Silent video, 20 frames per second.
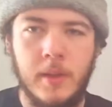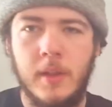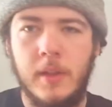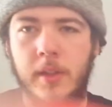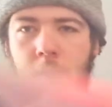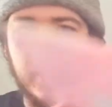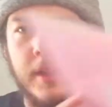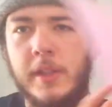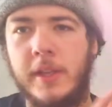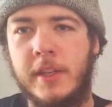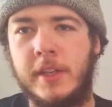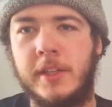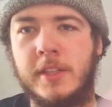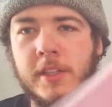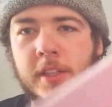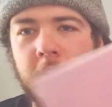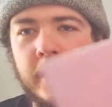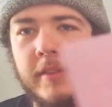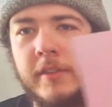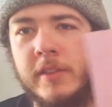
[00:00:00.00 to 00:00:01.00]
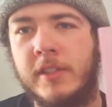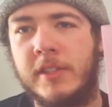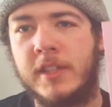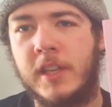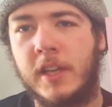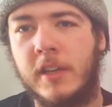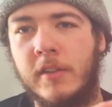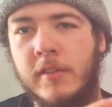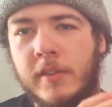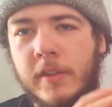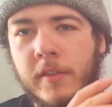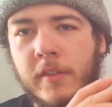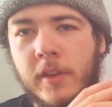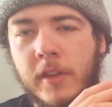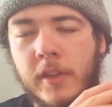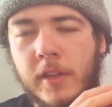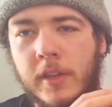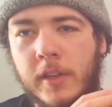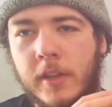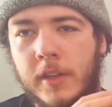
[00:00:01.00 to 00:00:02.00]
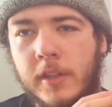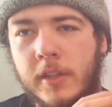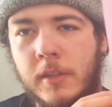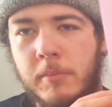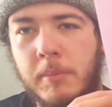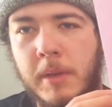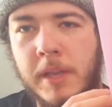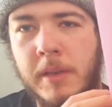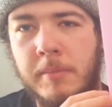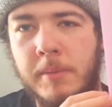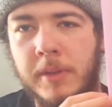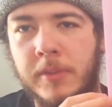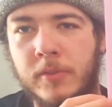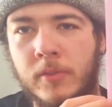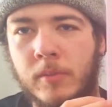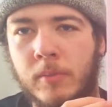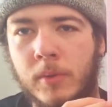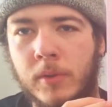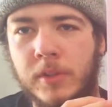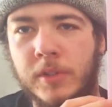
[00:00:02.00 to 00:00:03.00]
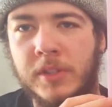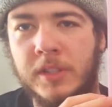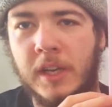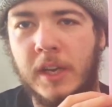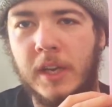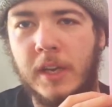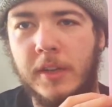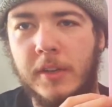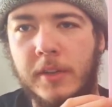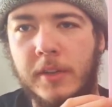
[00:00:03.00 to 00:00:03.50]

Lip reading: In the inner sleeve itself, you've got the main picture on one side,